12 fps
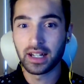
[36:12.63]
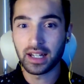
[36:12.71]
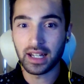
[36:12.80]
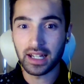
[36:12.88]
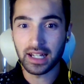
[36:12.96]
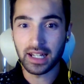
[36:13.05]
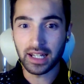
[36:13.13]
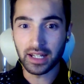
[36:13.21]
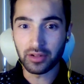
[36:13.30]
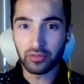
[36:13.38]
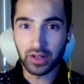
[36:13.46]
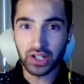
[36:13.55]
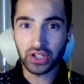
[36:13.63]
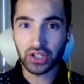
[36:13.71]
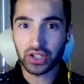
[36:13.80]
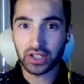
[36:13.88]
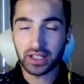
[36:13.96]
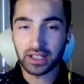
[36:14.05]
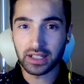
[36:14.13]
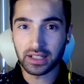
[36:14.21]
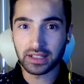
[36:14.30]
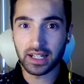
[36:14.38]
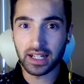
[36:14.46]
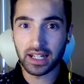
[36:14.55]
in which
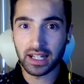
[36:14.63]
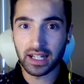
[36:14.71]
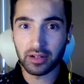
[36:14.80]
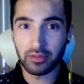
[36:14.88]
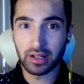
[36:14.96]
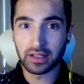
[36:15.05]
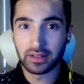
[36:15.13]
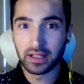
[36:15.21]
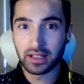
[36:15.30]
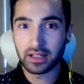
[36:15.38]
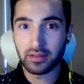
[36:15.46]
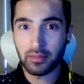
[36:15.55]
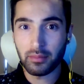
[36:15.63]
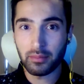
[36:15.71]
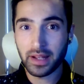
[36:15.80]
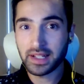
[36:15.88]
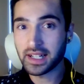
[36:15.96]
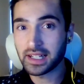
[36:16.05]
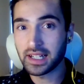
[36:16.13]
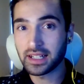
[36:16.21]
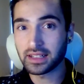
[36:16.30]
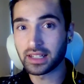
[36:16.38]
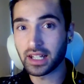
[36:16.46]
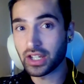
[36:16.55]

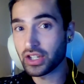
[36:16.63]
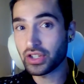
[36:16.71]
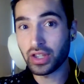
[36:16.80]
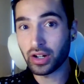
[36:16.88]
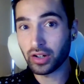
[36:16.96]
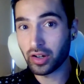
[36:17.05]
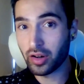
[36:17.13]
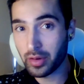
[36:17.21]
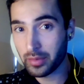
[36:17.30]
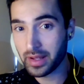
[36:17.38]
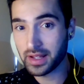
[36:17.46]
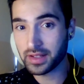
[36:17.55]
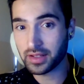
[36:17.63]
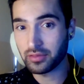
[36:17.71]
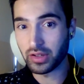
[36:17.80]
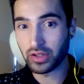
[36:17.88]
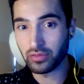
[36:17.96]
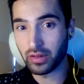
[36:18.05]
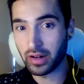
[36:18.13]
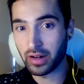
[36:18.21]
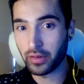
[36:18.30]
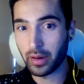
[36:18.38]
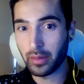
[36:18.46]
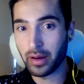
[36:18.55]
basically the Kirchner governments, which were
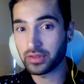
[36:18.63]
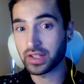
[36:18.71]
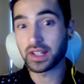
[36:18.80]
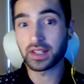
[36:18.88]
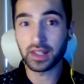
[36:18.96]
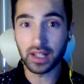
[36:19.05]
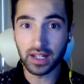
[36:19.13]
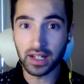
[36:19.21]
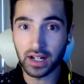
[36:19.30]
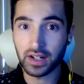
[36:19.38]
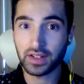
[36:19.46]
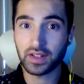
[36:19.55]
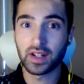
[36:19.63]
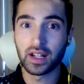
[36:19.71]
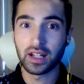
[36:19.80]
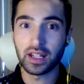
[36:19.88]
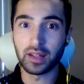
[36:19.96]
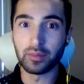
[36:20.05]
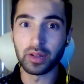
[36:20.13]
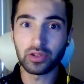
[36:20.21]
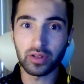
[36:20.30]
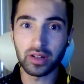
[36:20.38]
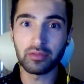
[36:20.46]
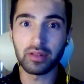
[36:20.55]
for about 16 years. In
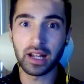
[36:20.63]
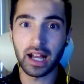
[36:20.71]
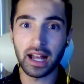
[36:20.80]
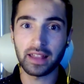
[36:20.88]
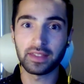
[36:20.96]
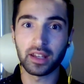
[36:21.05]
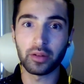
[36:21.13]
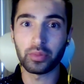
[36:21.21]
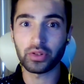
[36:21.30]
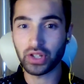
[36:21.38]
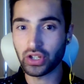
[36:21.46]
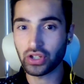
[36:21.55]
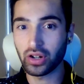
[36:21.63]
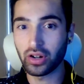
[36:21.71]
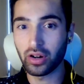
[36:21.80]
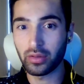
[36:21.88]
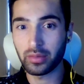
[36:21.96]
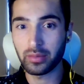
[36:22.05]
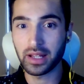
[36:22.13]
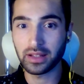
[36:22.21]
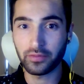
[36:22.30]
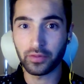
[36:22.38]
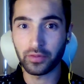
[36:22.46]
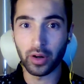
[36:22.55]
between, we had the opposition
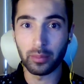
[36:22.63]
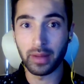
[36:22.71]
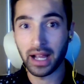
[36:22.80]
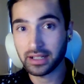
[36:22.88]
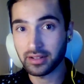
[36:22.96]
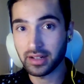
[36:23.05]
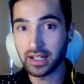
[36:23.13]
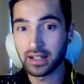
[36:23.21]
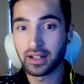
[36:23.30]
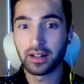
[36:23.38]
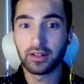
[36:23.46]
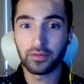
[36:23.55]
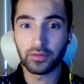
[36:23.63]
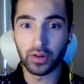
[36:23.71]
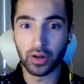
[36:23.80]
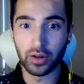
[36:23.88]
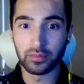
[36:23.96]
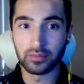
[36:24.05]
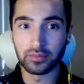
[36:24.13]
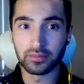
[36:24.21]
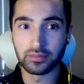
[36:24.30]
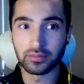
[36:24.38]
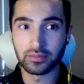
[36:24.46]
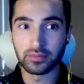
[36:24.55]
government from Macri,
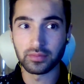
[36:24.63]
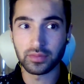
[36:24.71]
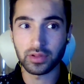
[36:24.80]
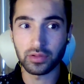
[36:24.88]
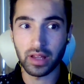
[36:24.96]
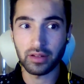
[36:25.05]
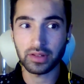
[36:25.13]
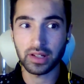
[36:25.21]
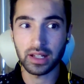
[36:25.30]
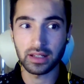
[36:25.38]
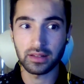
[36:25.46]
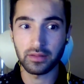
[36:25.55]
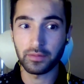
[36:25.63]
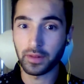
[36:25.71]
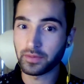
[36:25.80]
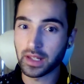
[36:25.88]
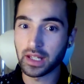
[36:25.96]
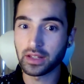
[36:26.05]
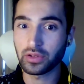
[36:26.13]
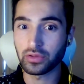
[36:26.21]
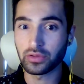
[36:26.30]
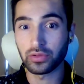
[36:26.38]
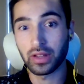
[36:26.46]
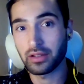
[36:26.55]
from 2015
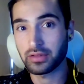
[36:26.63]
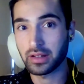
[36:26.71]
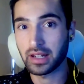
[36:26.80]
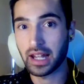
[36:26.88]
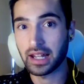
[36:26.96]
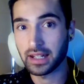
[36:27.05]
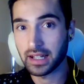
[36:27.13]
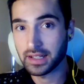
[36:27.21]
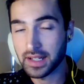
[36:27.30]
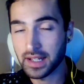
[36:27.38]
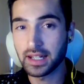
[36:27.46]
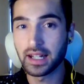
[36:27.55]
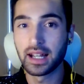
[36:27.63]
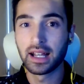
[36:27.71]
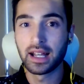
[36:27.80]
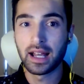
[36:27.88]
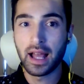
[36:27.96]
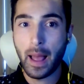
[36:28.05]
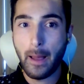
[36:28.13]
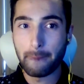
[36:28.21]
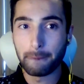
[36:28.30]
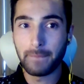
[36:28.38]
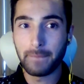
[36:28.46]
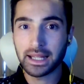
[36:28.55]
to 2019.
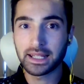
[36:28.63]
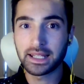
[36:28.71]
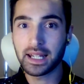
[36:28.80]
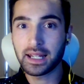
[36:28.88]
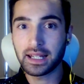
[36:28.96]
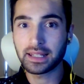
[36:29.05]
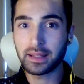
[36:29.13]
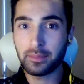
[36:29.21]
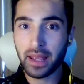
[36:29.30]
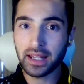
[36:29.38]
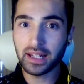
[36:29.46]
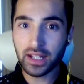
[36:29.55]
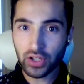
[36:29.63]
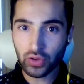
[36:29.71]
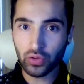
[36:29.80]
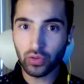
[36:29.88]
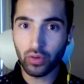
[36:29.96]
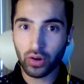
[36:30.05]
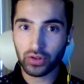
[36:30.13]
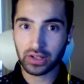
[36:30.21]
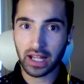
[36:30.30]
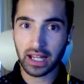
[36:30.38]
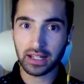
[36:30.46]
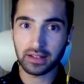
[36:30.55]
But the main issue was
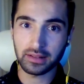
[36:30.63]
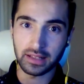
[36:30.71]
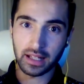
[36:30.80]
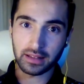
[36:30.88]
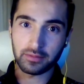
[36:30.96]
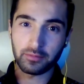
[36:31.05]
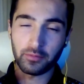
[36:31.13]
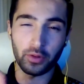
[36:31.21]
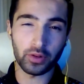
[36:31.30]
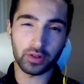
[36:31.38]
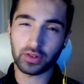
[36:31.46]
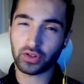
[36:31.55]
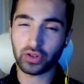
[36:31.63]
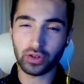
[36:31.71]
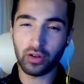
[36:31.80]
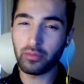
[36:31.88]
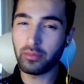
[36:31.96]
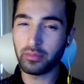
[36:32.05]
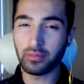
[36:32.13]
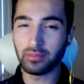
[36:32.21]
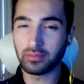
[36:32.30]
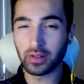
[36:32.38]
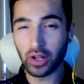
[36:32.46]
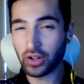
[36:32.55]
like that for so
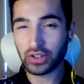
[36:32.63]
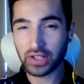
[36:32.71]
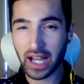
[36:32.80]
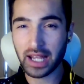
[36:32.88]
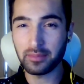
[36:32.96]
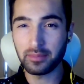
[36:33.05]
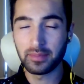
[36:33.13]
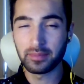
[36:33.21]
long time,